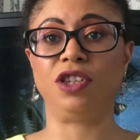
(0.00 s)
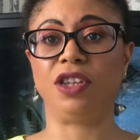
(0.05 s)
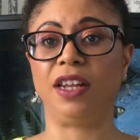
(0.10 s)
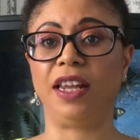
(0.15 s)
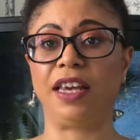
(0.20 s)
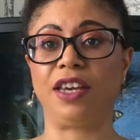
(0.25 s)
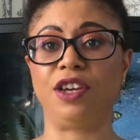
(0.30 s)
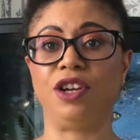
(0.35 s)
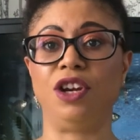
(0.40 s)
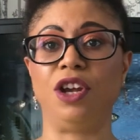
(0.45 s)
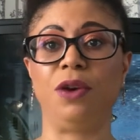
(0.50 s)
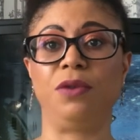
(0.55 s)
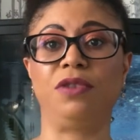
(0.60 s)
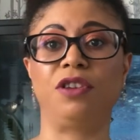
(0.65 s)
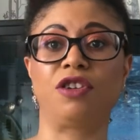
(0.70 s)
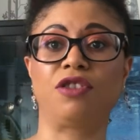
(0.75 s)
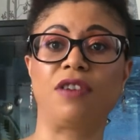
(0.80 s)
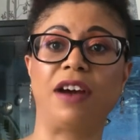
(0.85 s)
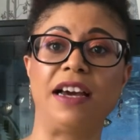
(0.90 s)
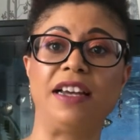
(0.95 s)
let you know the
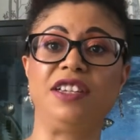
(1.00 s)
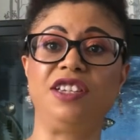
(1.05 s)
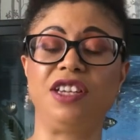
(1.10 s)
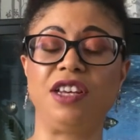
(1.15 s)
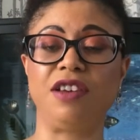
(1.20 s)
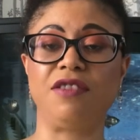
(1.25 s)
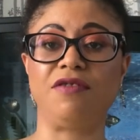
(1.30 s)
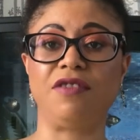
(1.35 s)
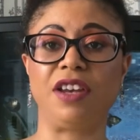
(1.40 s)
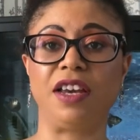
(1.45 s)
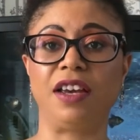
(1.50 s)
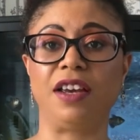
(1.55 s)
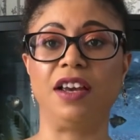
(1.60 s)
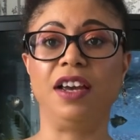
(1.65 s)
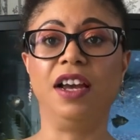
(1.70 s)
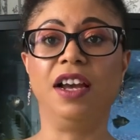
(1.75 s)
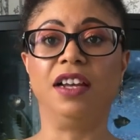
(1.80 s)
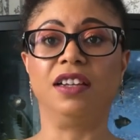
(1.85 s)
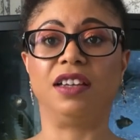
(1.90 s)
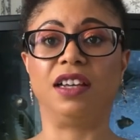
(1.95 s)
criteria
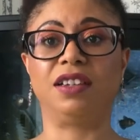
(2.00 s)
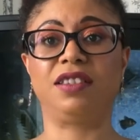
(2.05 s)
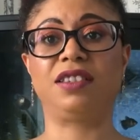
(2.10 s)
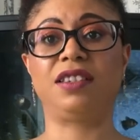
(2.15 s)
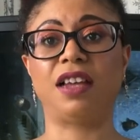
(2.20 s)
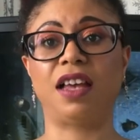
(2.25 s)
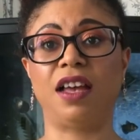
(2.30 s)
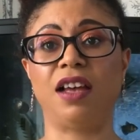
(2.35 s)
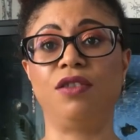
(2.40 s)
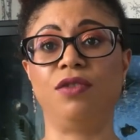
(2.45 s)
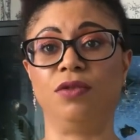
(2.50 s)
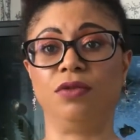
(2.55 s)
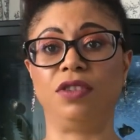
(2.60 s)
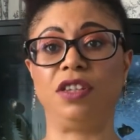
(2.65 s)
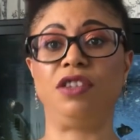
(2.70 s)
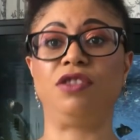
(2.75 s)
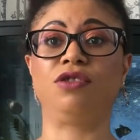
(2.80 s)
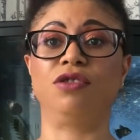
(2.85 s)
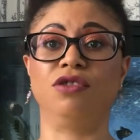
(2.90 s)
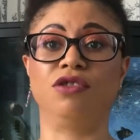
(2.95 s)
that all
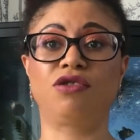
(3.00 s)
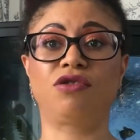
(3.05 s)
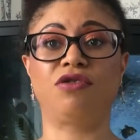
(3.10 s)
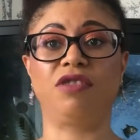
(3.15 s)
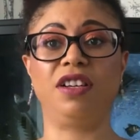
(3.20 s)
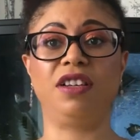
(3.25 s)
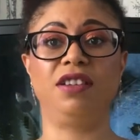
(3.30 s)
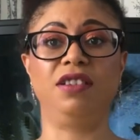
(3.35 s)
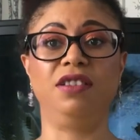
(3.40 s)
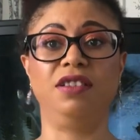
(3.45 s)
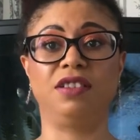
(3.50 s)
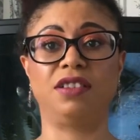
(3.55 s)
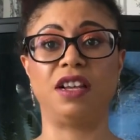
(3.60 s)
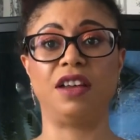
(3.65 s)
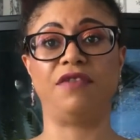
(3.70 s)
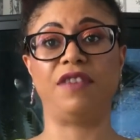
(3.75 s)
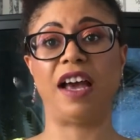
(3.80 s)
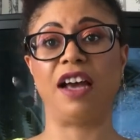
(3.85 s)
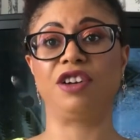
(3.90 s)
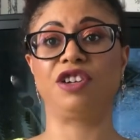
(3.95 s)
these sunscreens
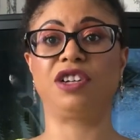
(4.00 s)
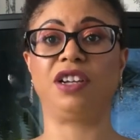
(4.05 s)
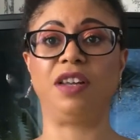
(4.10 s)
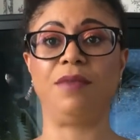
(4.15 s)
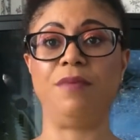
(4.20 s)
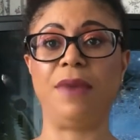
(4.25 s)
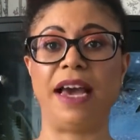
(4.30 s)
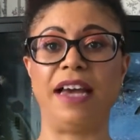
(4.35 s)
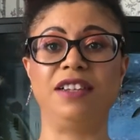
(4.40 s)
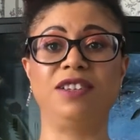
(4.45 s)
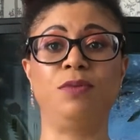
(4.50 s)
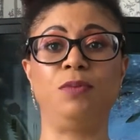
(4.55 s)
have actually met,